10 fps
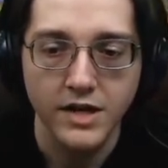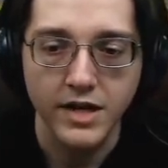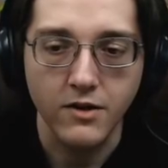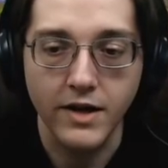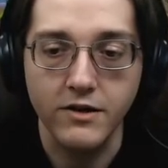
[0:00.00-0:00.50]

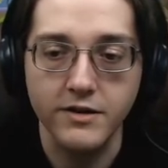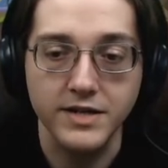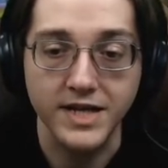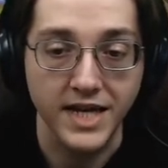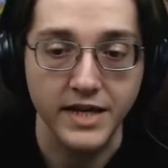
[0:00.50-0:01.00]
You know, I heard a
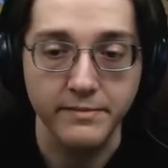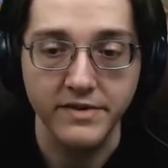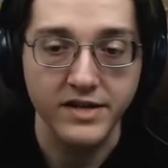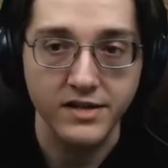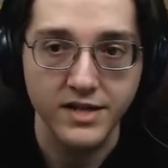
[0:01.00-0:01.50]
ding,
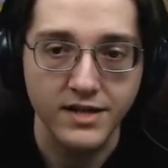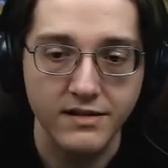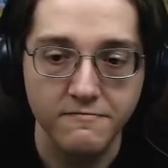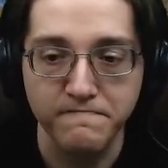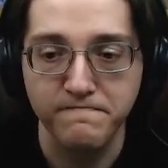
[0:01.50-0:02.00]
but
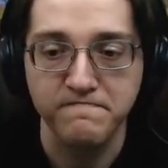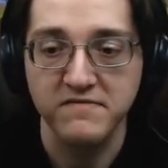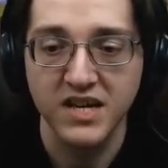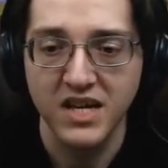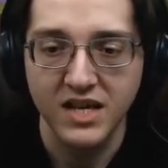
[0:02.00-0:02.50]

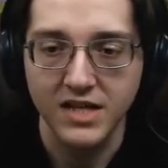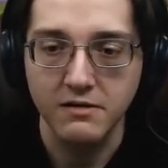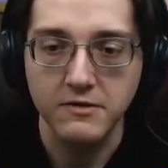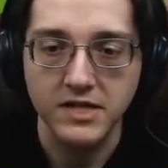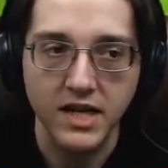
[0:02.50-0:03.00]

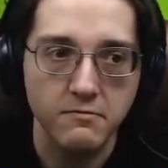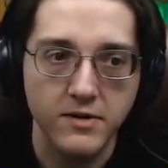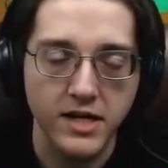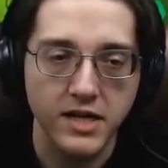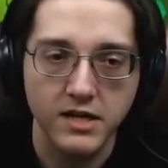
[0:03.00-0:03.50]
that was not
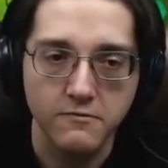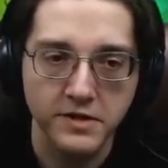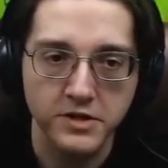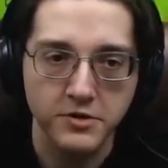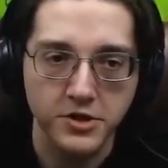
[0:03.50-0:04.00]
a uh,
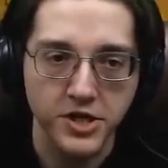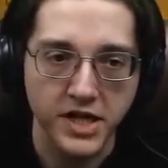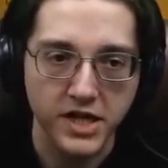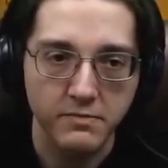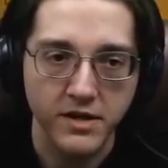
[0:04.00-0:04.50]
research
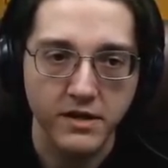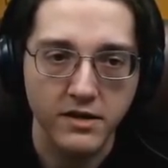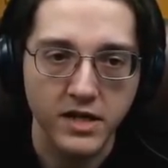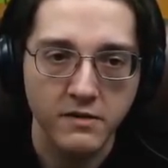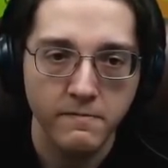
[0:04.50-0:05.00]
ding,
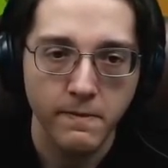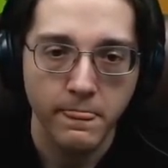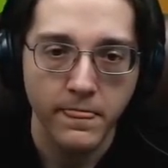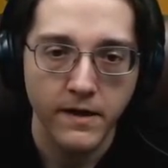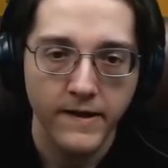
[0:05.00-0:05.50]
apparently.
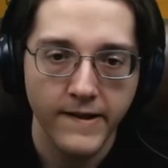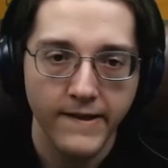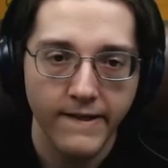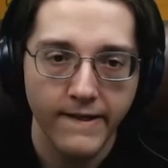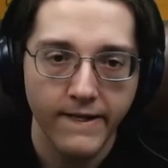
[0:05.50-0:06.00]

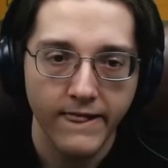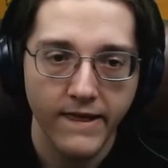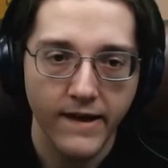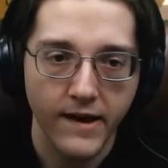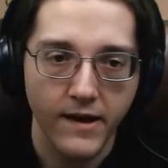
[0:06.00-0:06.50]

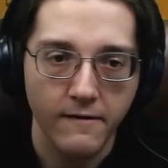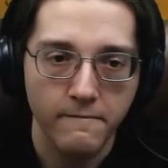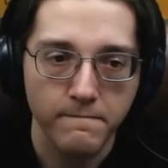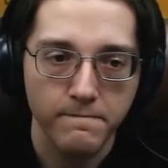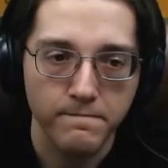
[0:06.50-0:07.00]
Uh,
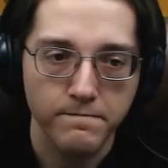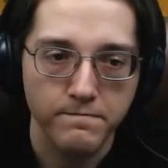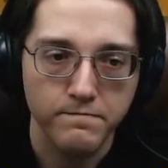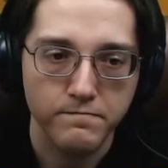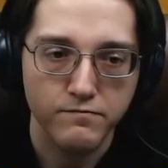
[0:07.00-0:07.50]

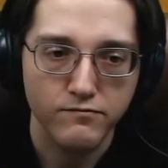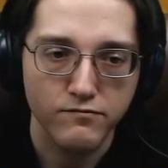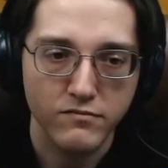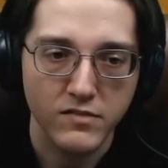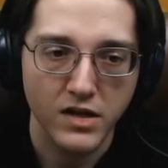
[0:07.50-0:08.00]

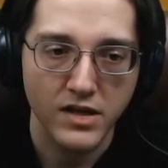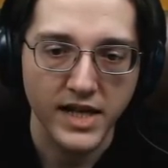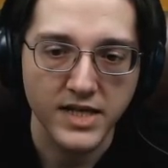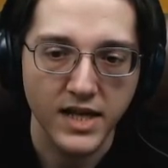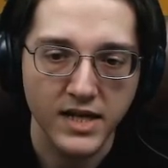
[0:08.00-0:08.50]

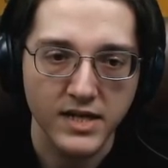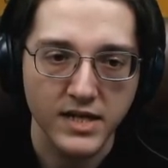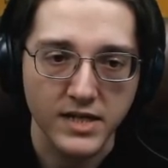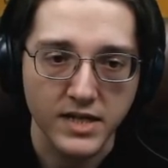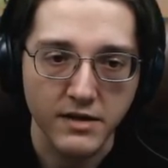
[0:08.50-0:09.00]
that's a lot
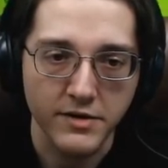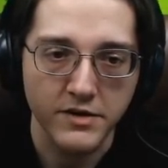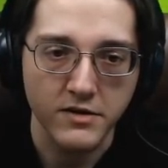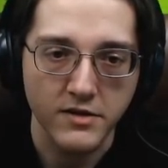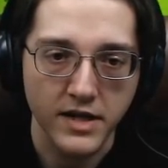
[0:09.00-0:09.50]
of
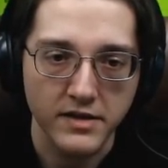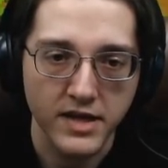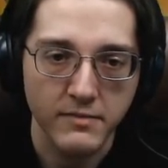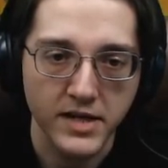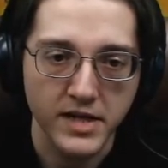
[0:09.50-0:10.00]
cereal. I
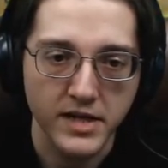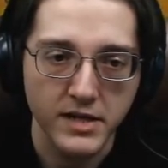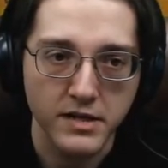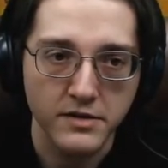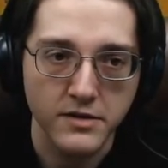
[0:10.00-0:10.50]
think I might need
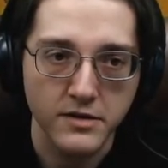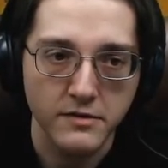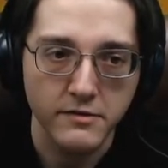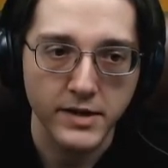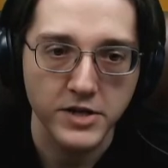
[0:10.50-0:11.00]

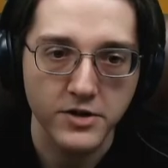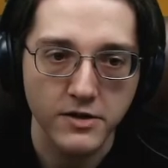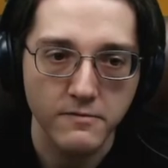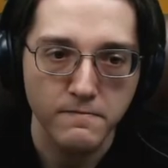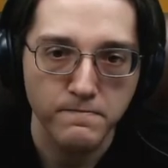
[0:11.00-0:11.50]
another
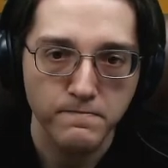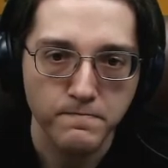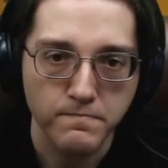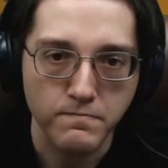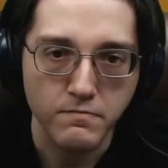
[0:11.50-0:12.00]
thresher.
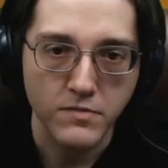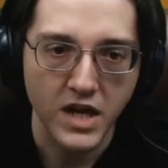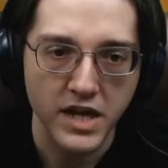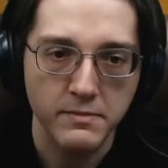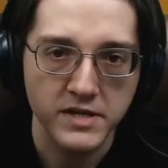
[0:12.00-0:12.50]

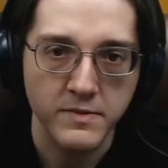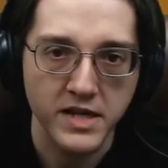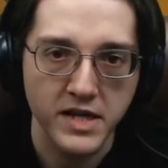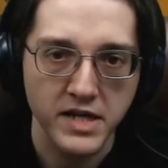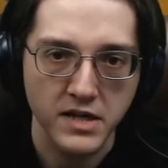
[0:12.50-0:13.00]
He must be
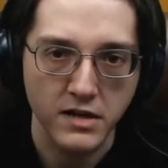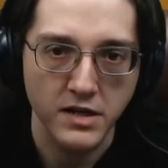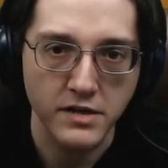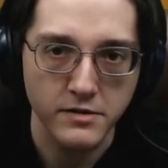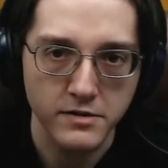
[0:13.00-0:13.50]
getting
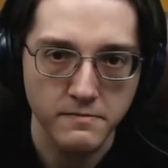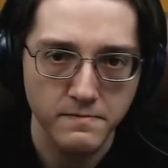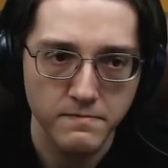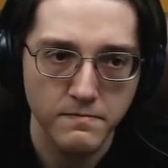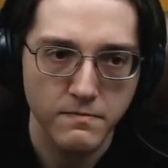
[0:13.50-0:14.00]
another
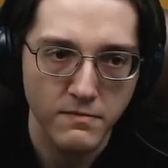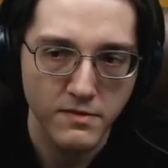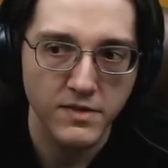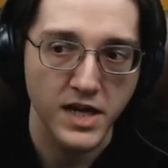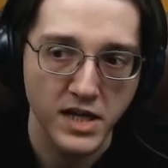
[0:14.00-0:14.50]

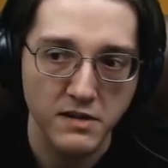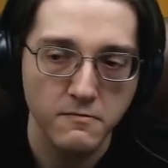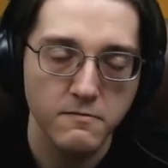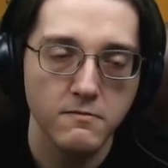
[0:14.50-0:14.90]
thingy.